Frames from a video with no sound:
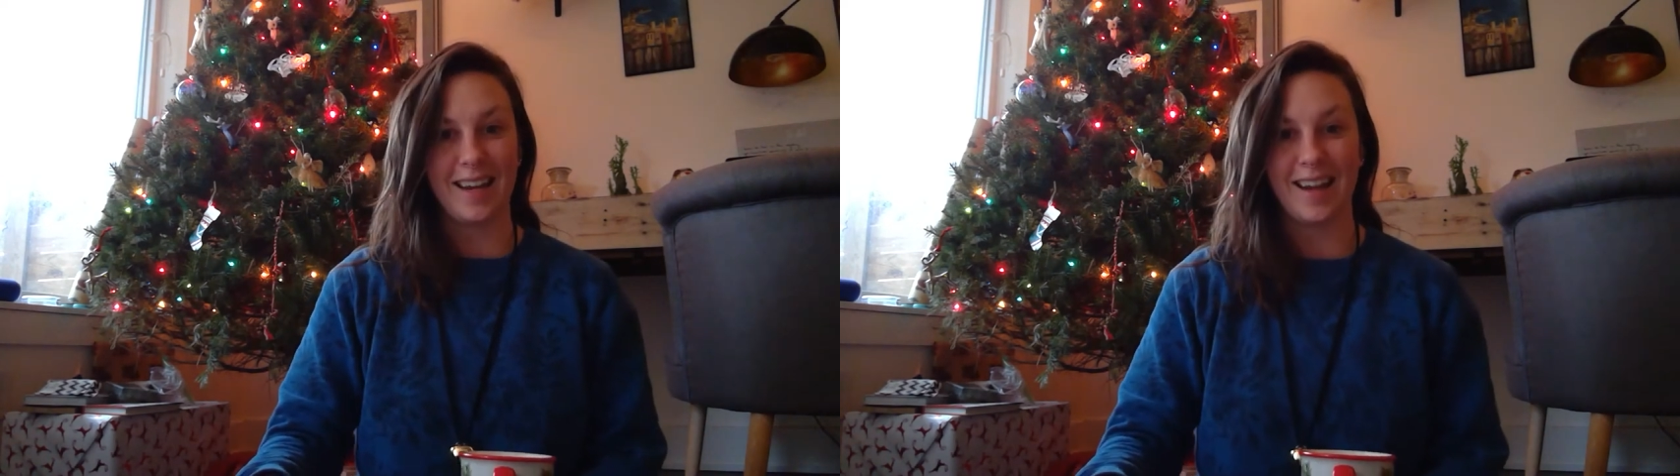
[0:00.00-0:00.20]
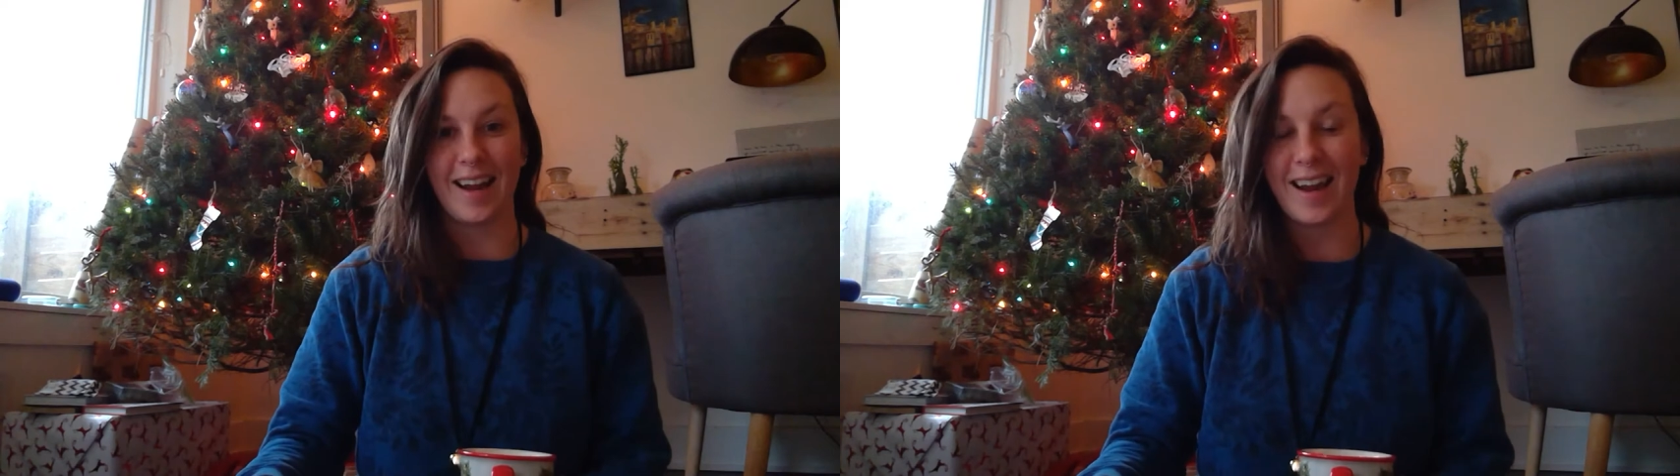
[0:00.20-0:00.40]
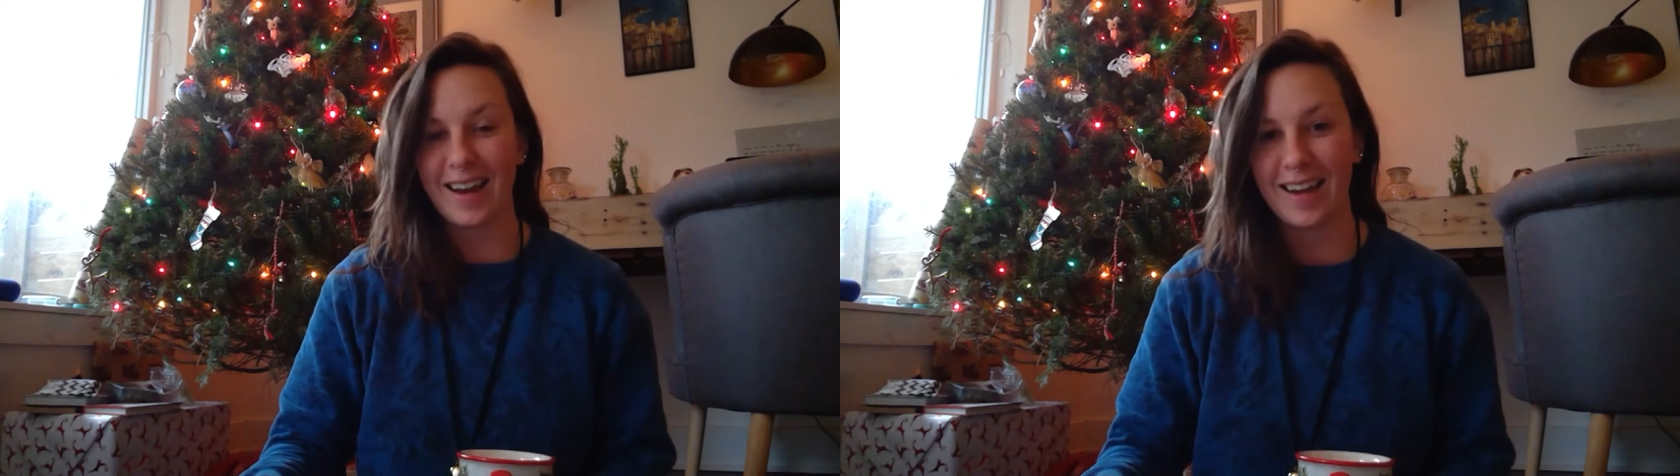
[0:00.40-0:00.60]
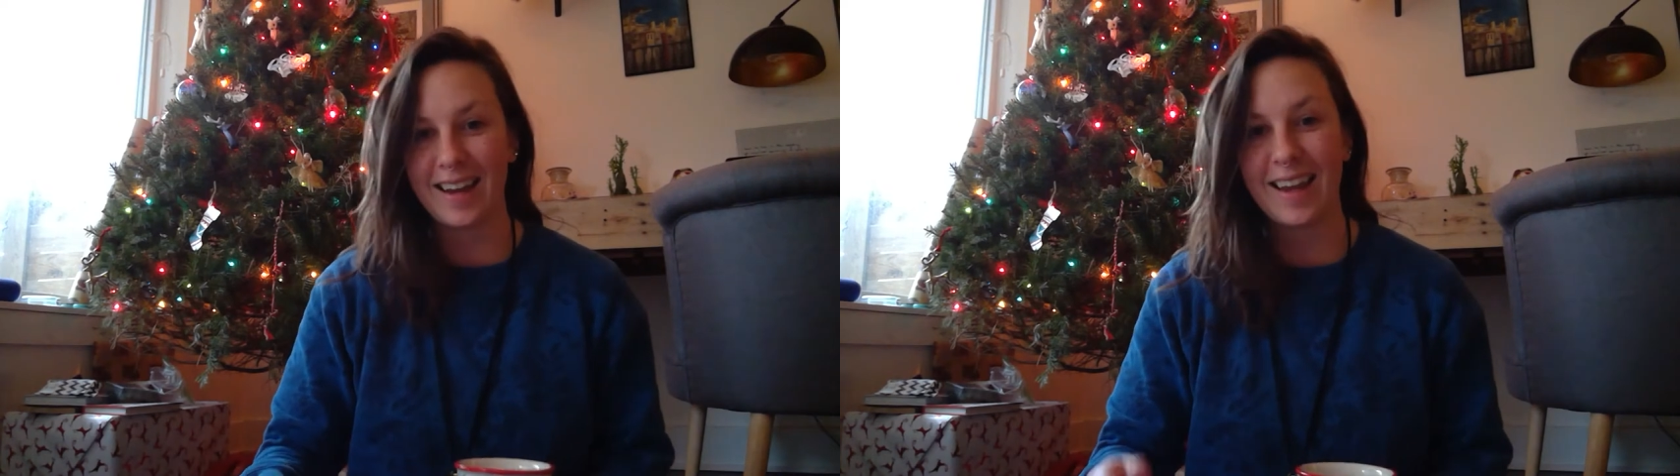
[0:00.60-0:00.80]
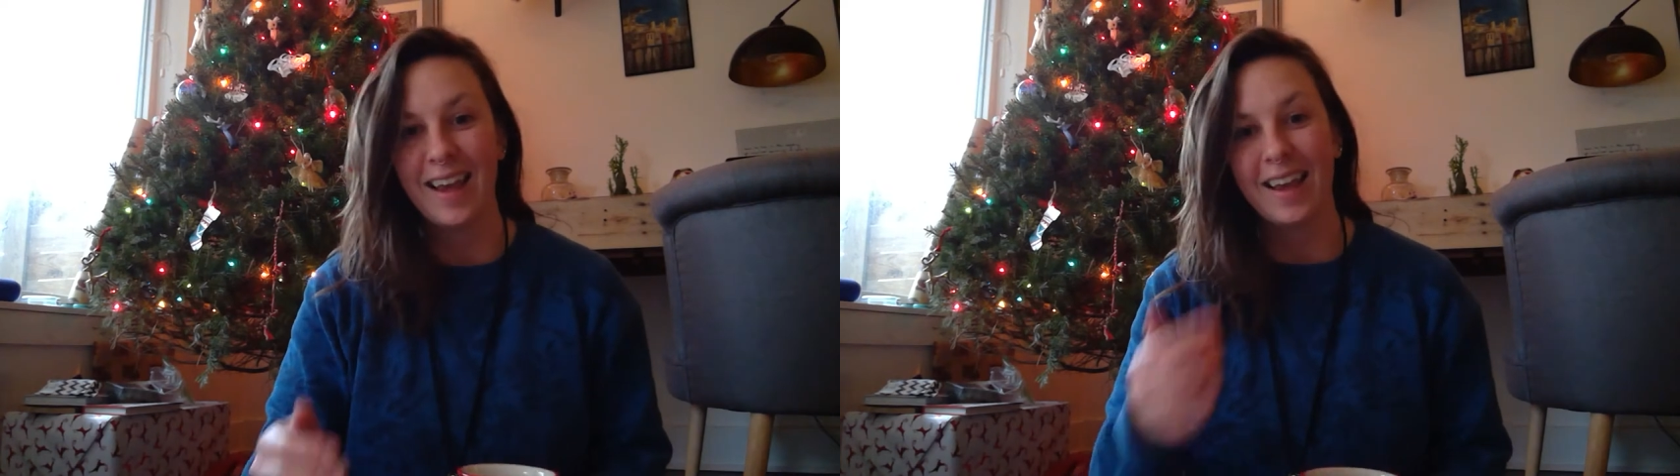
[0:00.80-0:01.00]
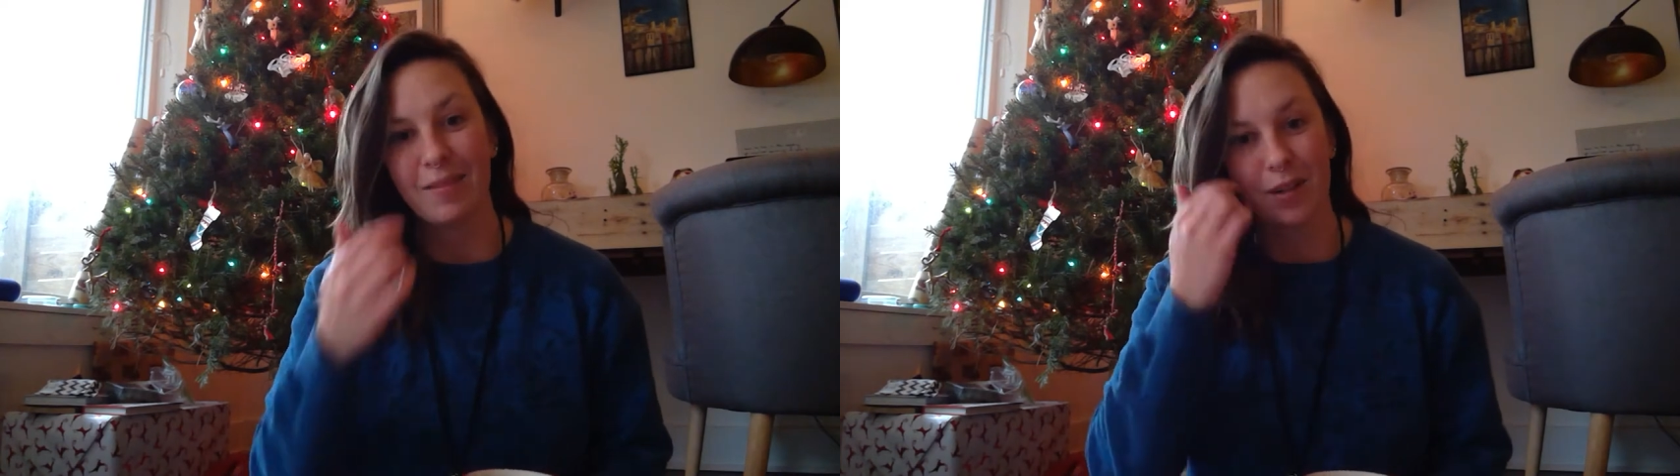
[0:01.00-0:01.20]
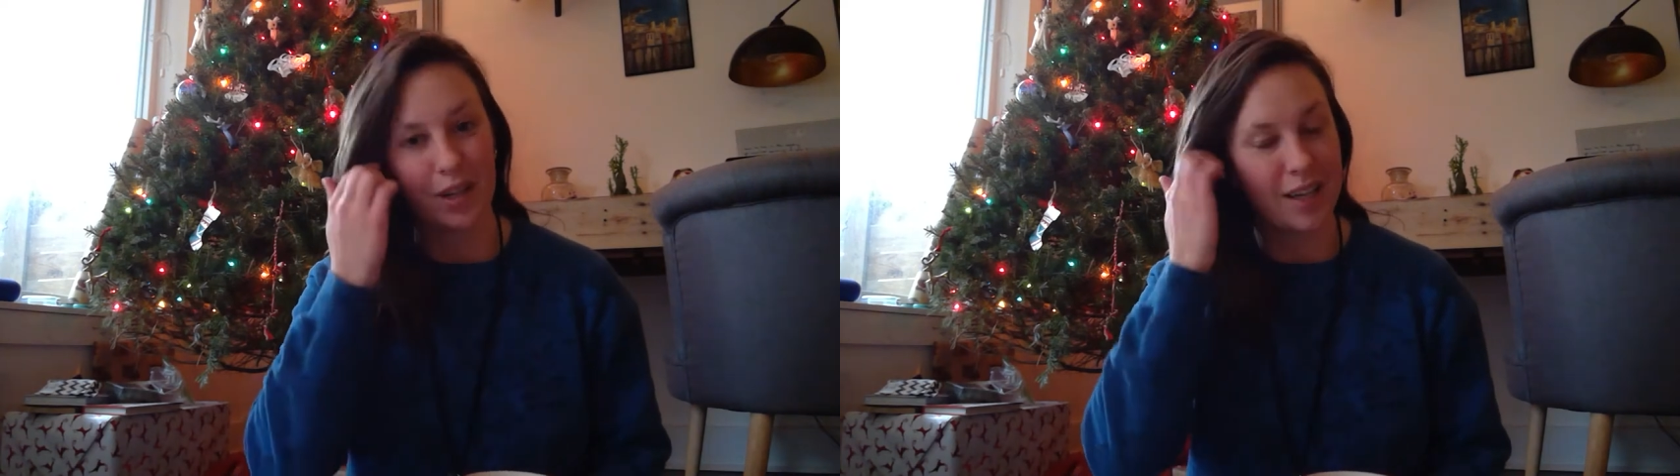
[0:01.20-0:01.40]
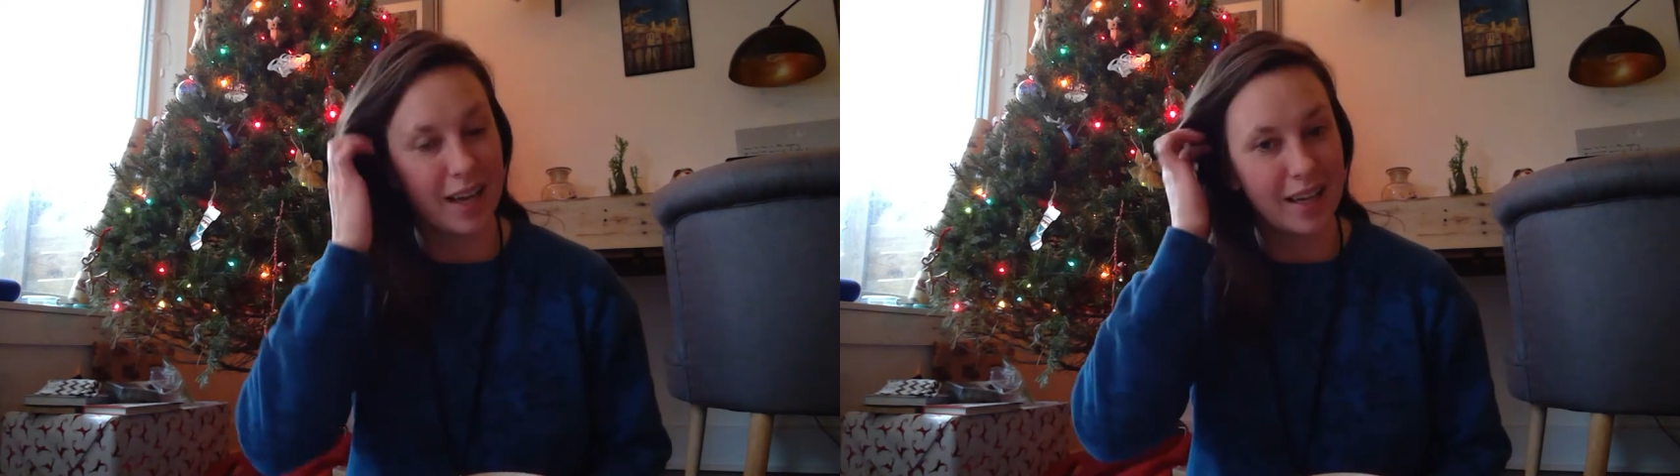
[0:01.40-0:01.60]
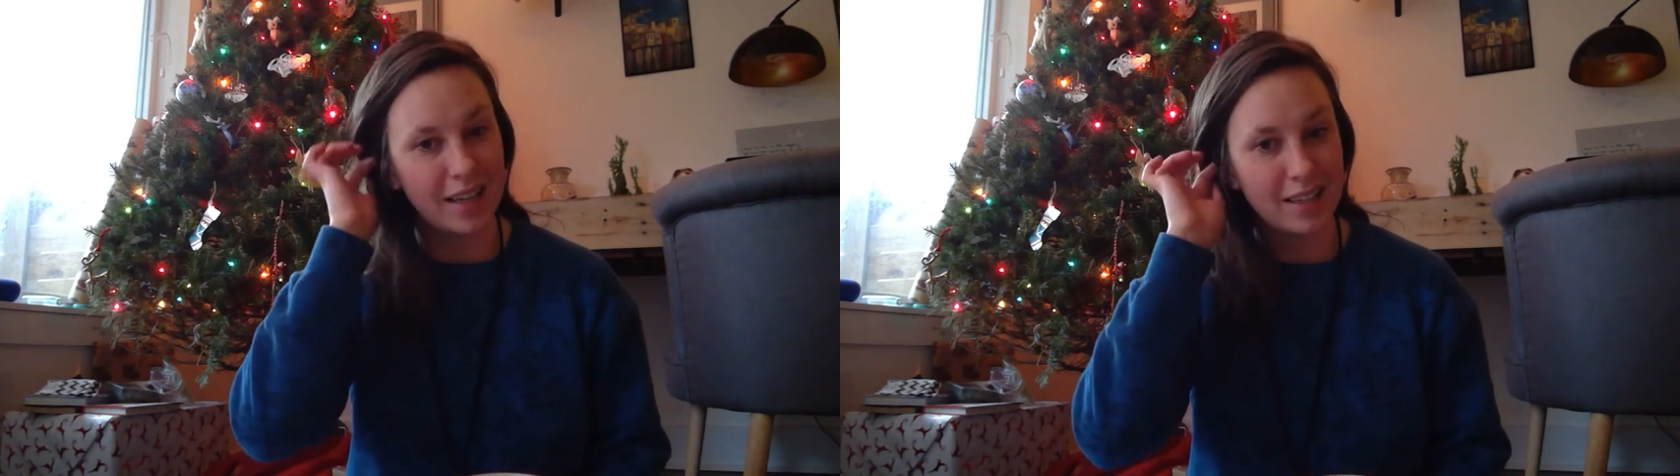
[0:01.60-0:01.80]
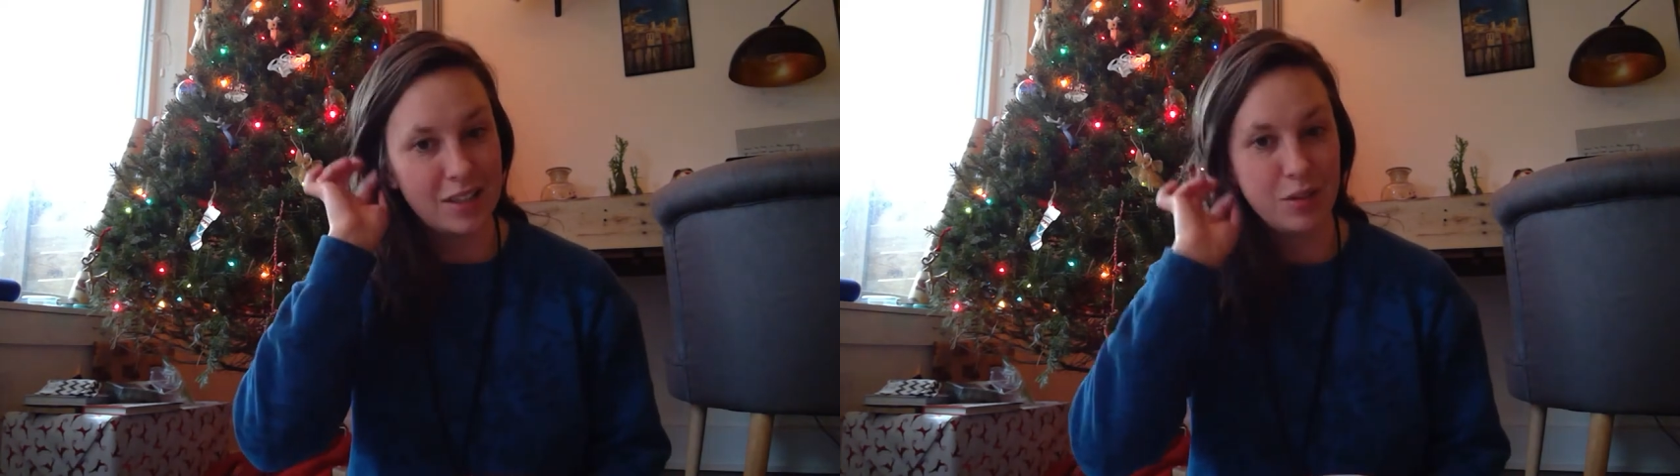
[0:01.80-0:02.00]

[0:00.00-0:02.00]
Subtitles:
And I would head